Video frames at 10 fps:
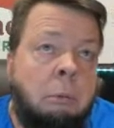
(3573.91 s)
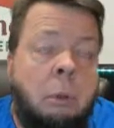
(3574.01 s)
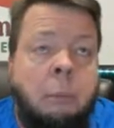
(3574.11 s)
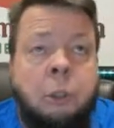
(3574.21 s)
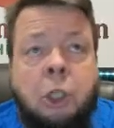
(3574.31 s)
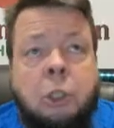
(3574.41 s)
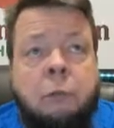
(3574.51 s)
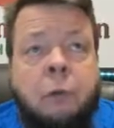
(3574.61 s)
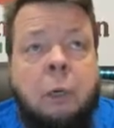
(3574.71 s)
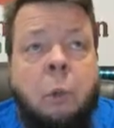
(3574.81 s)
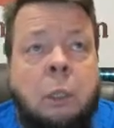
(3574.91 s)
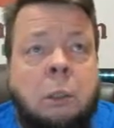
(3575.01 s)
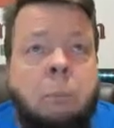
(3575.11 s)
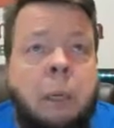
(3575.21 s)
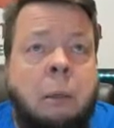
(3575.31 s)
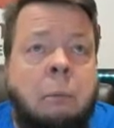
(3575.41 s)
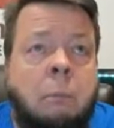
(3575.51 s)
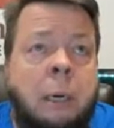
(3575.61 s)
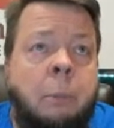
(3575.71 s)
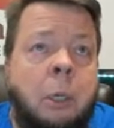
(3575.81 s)
I'm adjusting very well to my
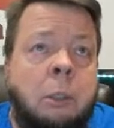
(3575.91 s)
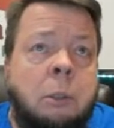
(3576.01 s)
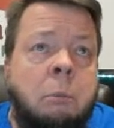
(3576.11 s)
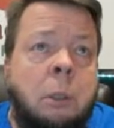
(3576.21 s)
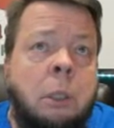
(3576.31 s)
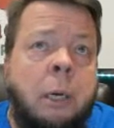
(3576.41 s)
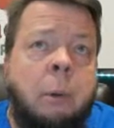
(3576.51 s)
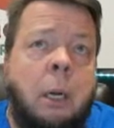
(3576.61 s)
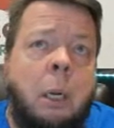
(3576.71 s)
menopause, but anyway.